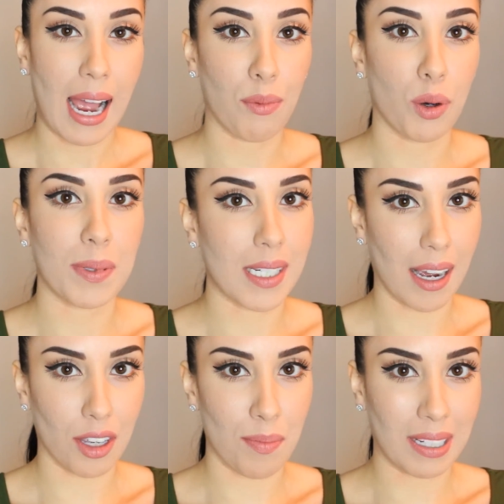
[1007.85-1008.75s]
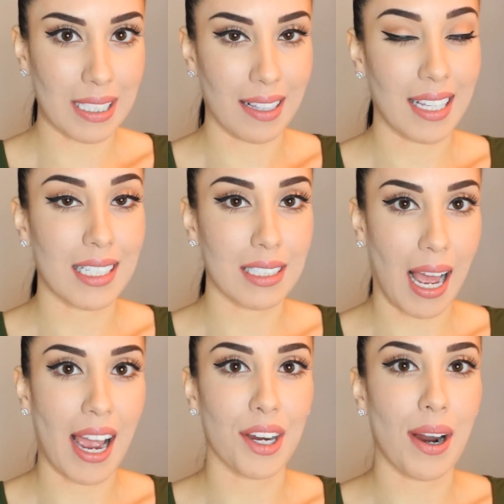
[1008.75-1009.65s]
I will be documenting the
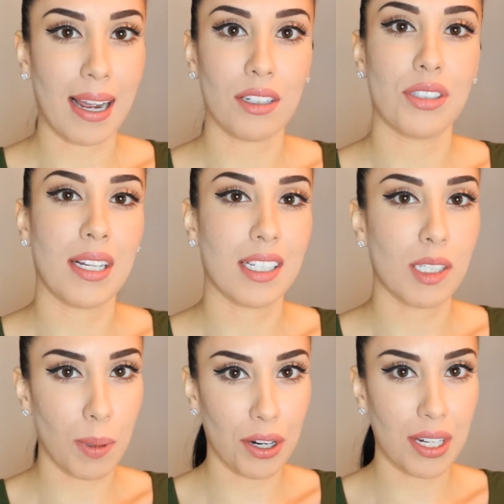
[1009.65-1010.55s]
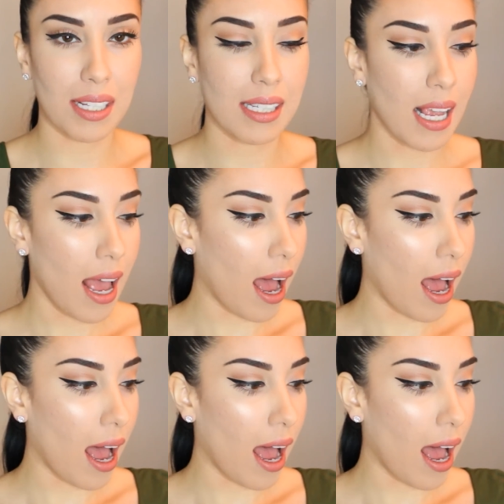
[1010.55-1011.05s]
entire Accutane experience.